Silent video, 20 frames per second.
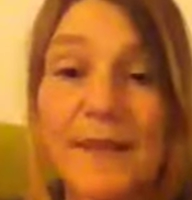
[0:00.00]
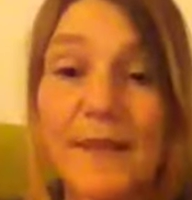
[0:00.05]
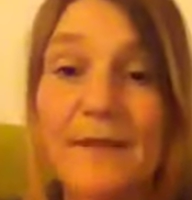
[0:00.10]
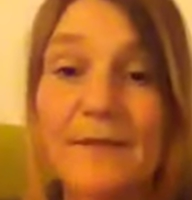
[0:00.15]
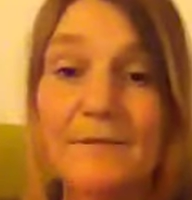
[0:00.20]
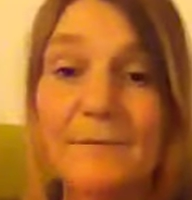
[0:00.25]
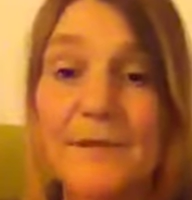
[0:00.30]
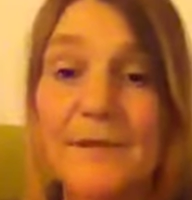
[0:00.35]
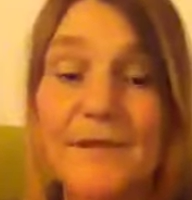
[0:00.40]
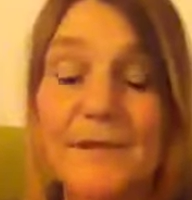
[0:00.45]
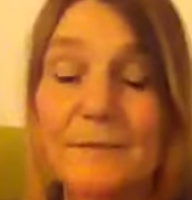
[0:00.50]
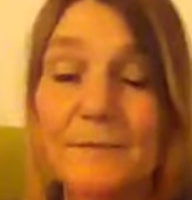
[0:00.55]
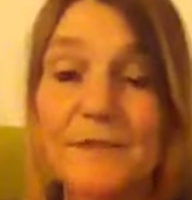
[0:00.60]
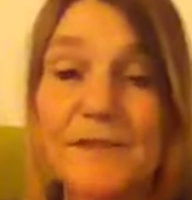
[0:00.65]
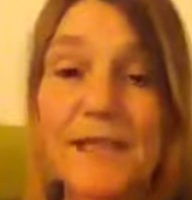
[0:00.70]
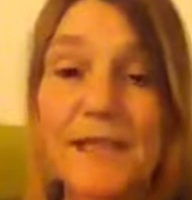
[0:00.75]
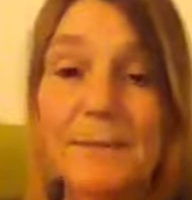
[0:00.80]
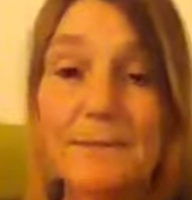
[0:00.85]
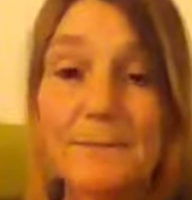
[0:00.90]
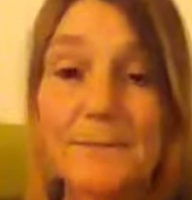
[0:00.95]
give me some
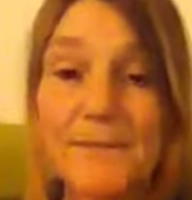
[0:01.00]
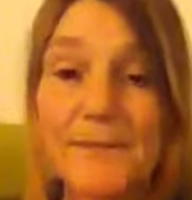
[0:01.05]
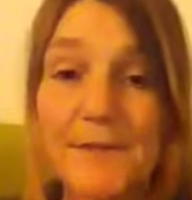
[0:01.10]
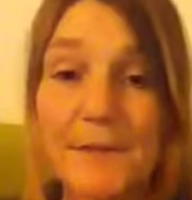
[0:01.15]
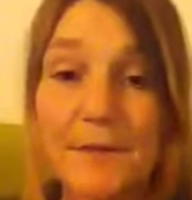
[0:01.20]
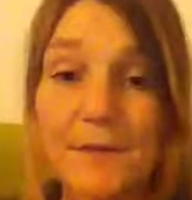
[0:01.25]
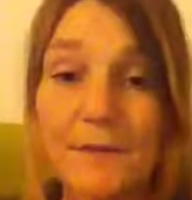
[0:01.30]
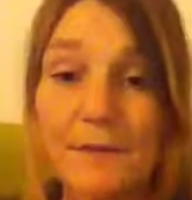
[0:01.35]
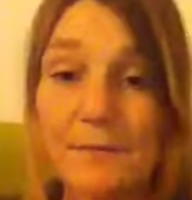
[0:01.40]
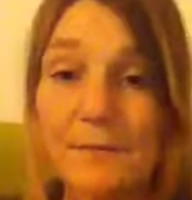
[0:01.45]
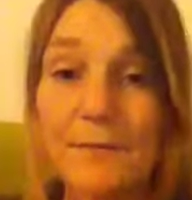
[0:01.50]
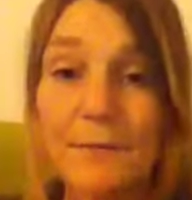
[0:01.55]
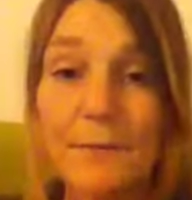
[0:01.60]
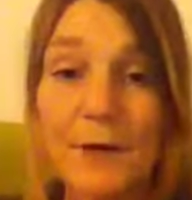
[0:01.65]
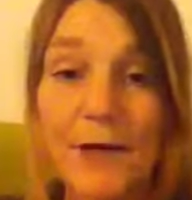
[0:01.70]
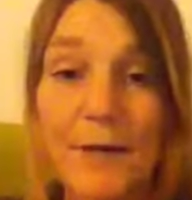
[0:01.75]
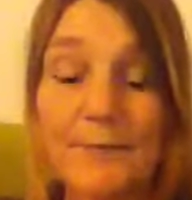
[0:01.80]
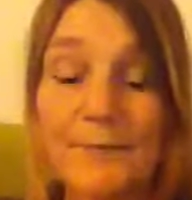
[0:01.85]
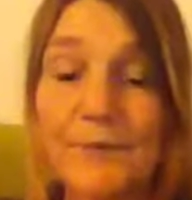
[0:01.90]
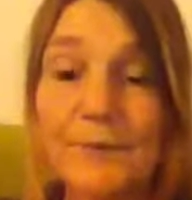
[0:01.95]
tips on
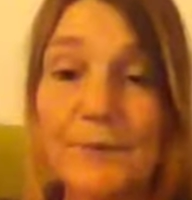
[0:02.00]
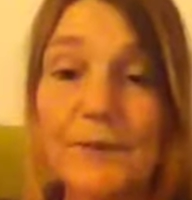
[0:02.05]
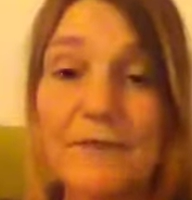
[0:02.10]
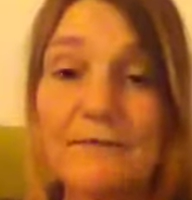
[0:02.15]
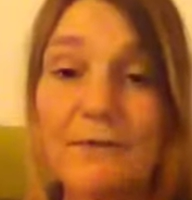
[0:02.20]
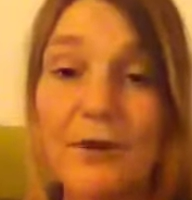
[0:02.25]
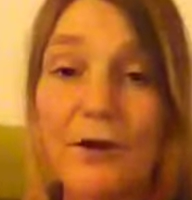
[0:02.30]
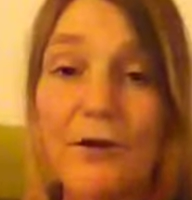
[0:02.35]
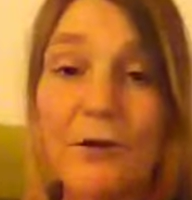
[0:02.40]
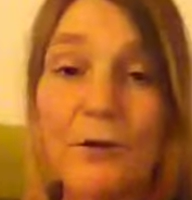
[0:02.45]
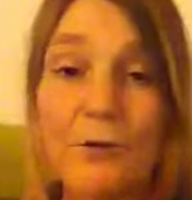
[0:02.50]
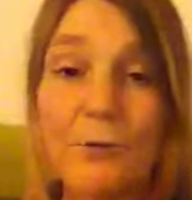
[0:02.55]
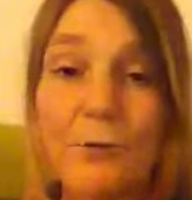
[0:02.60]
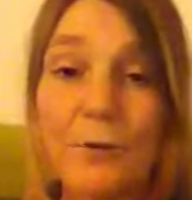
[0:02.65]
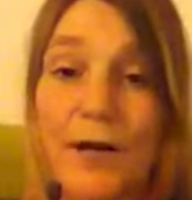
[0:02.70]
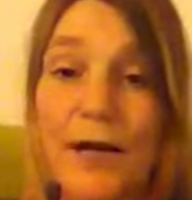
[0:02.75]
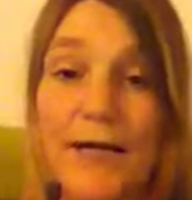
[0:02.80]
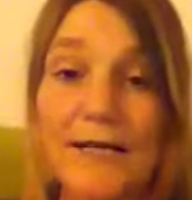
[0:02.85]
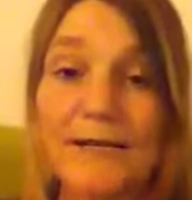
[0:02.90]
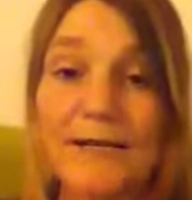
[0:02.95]
what I'm doing wrong or
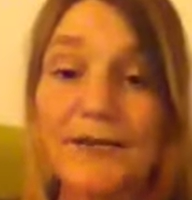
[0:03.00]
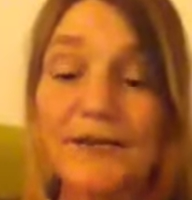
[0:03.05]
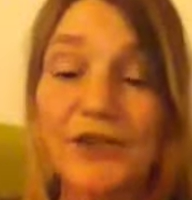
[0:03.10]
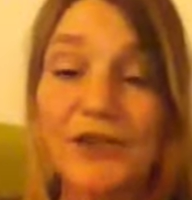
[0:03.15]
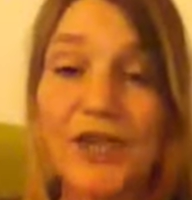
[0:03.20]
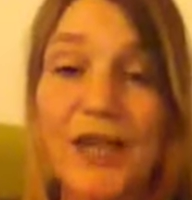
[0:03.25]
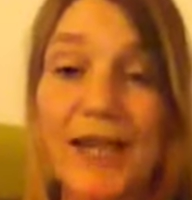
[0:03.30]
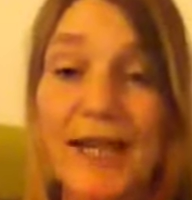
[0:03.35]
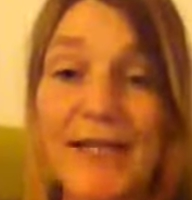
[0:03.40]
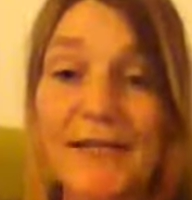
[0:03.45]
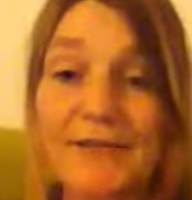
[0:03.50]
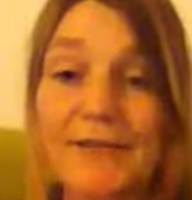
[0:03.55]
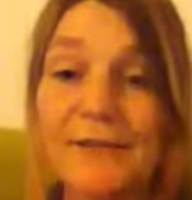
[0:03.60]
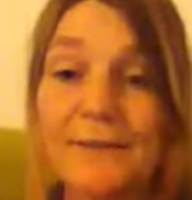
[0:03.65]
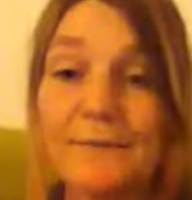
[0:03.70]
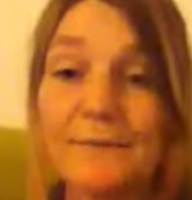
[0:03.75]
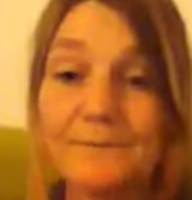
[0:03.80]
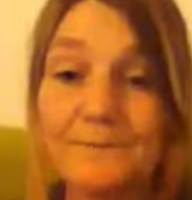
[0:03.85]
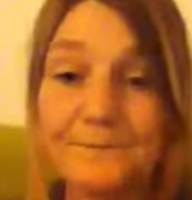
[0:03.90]
what I could change.